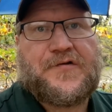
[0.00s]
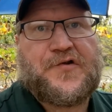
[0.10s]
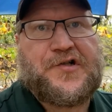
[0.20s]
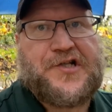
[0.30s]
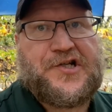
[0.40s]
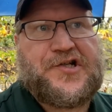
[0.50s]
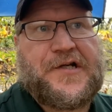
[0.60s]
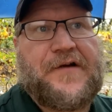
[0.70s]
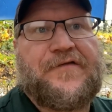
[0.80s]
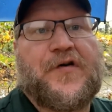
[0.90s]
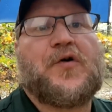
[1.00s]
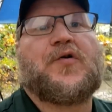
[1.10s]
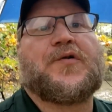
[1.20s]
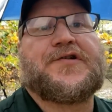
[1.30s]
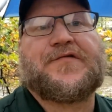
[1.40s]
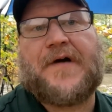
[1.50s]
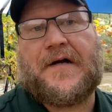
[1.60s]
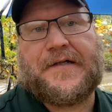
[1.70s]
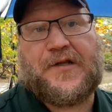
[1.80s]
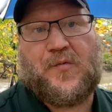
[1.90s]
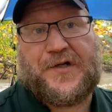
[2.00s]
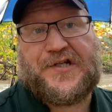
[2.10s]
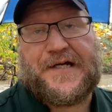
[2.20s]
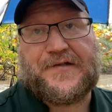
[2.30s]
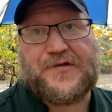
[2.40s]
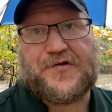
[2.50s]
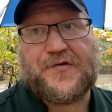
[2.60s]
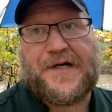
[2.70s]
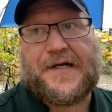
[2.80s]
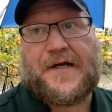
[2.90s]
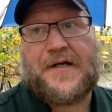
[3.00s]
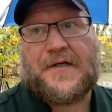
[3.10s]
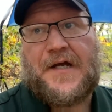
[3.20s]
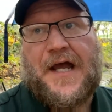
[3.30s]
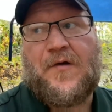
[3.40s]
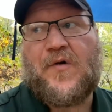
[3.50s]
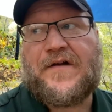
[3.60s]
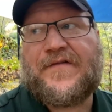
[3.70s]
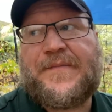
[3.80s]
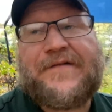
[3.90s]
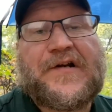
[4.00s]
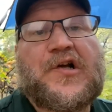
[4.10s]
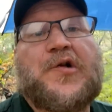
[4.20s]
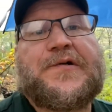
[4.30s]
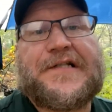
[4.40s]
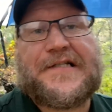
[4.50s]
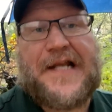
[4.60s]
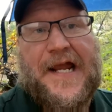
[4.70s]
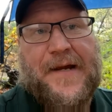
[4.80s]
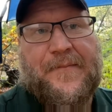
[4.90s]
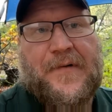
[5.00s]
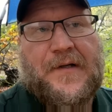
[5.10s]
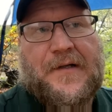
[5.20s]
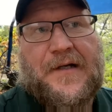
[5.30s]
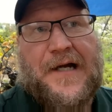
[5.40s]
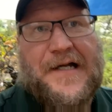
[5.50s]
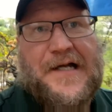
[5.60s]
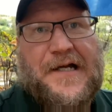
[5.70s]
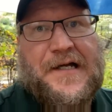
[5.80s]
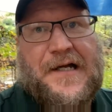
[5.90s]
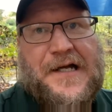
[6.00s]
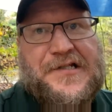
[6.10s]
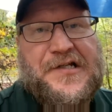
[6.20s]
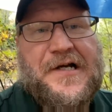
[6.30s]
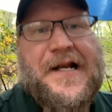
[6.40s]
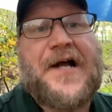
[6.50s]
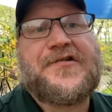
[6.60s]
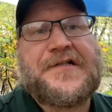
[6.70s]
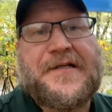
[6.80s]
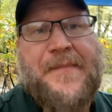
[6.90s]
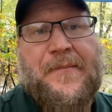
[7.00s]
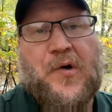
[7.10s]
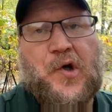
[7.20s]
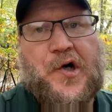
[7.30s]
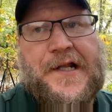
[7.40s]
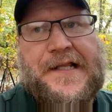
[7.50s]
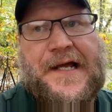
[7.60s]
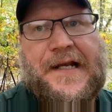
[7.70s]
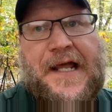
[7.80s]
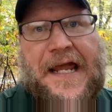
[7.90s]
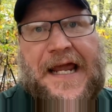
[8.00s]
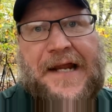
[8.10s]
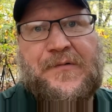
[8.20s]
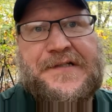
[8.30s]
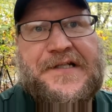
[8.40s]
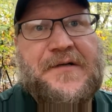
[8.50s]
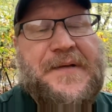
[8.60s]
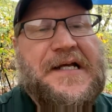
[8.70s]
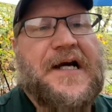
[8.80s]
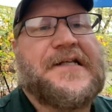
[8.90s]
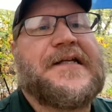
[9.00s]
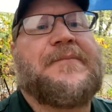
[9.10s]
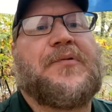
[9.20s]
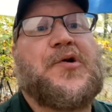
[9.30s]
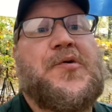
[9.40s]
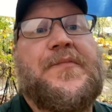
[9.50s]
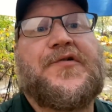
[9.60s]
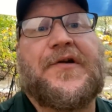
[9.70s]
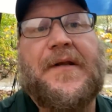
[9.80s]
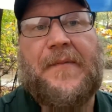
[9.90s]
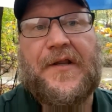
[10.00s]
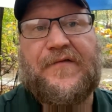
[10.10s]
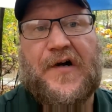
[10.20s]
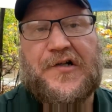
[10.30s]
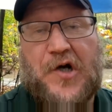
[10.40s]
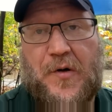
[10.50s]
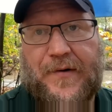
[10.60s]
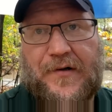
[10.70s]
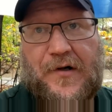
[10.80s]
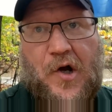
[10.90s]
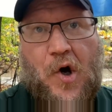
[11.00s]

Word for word: tradition and folklore surrounding the witch hazel tree, and one of them even includes its name. Uh, as a young naturalist, I remember learning that it was either because it bloomed during the month of October,